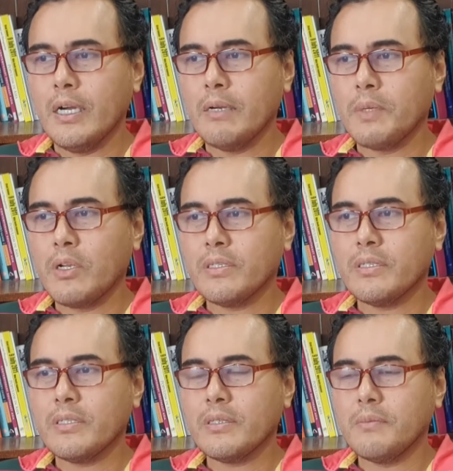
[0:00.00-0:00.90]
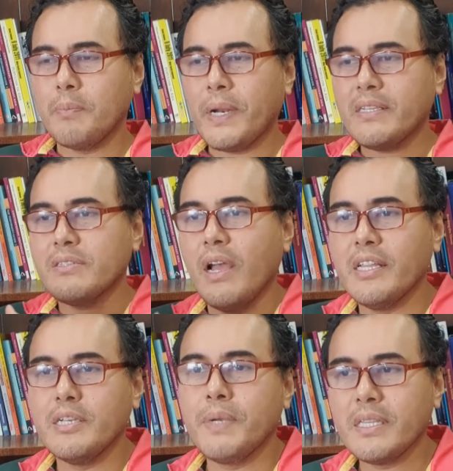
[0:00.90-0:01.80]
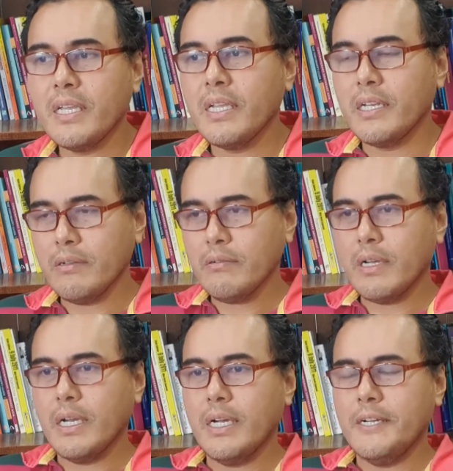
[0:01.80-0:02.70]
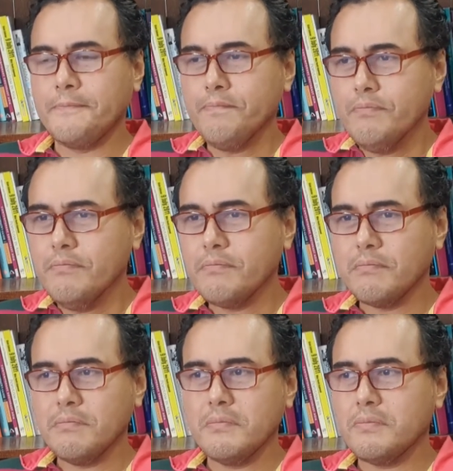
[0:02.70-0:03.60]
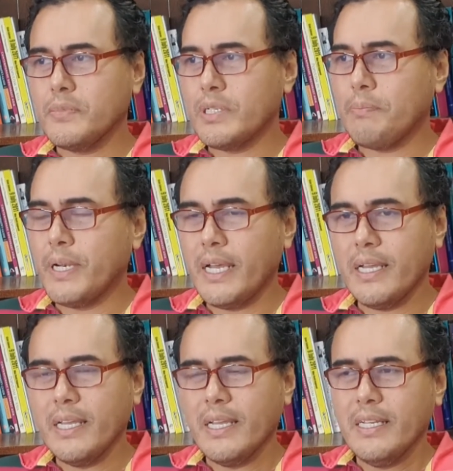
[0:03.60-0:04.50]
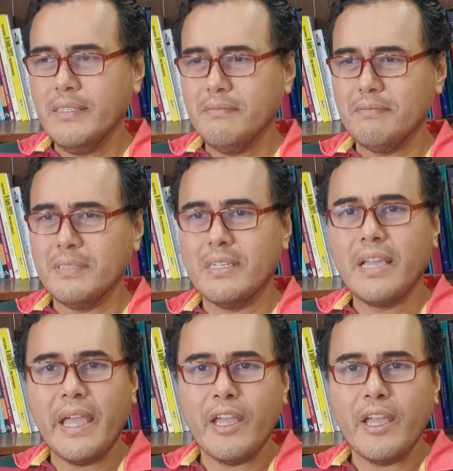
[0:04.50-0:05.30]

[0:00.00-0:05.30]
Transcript: because the practice of LGBT, for example, gay,